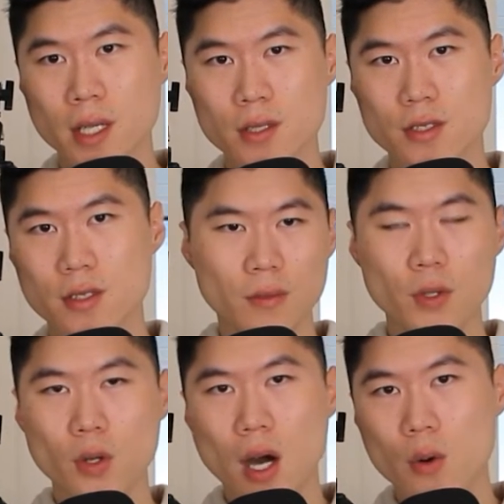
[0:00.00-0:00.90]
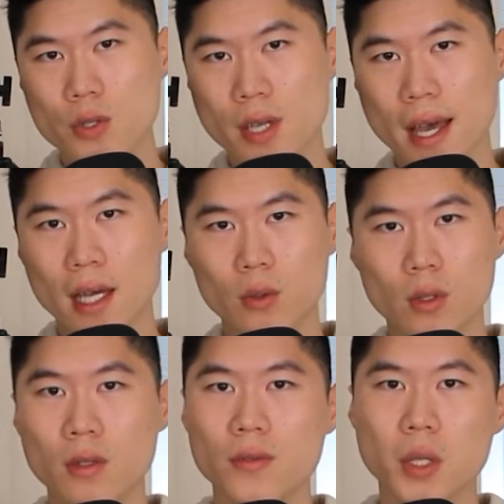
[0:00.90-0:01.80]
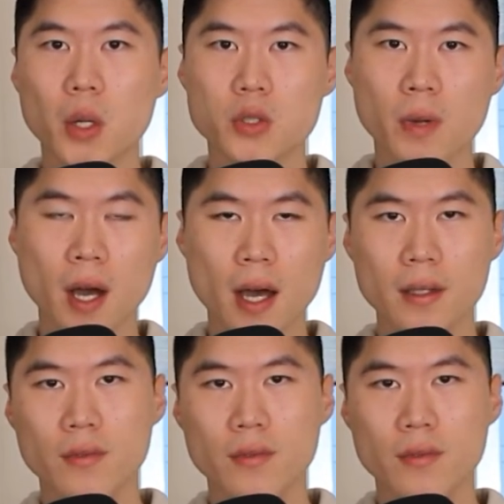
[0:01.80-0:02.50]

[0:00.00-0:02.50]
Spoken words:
that's a few hours ahead or a few hours behind.